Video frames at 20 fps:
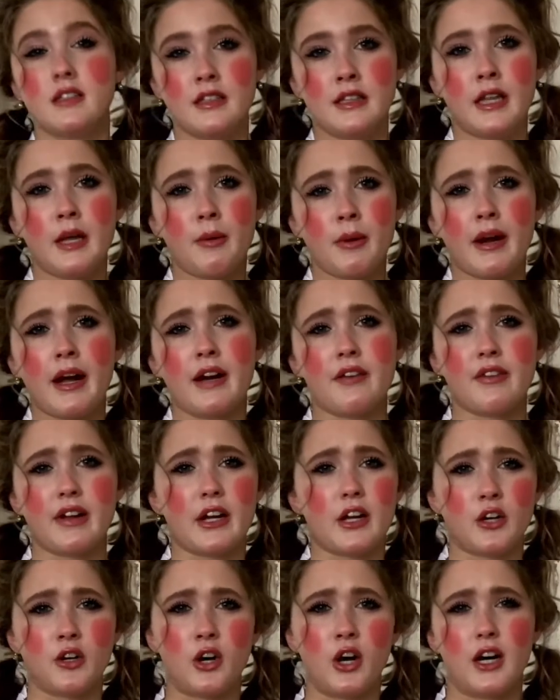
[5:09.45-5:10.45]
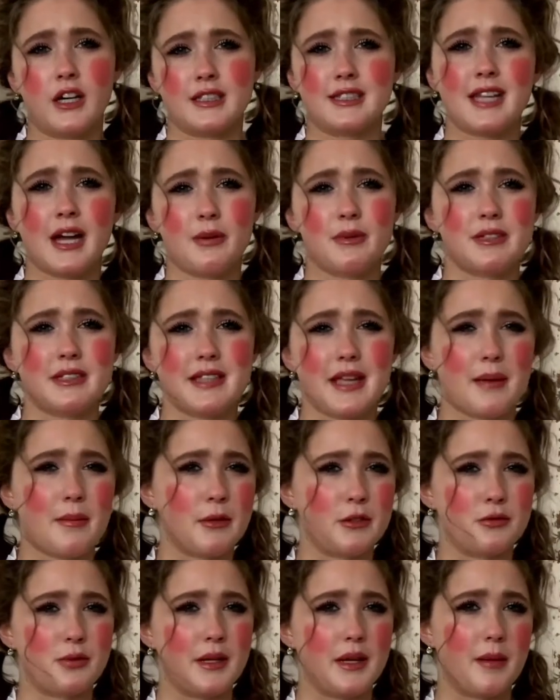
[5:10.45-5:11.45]
they were kind of like a cross, I would say,
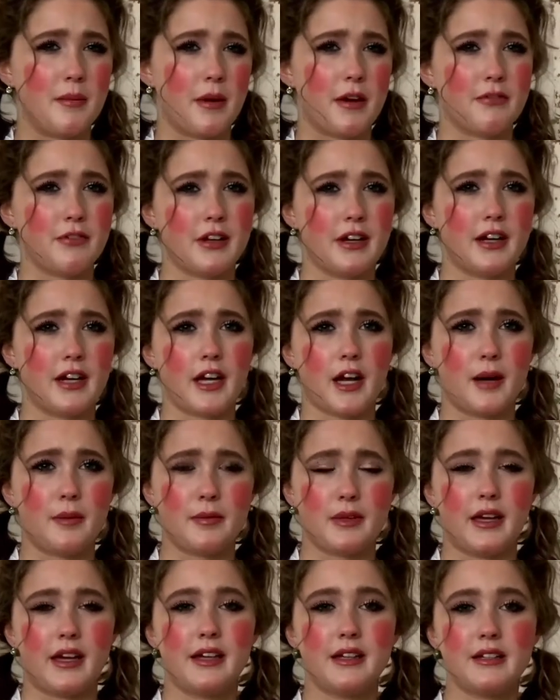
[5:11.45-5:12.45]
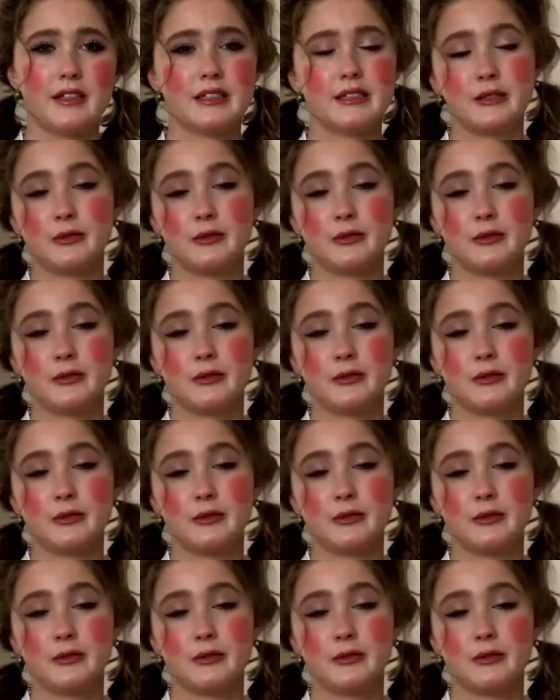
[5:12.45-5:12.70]
between a muffin and a cupcake,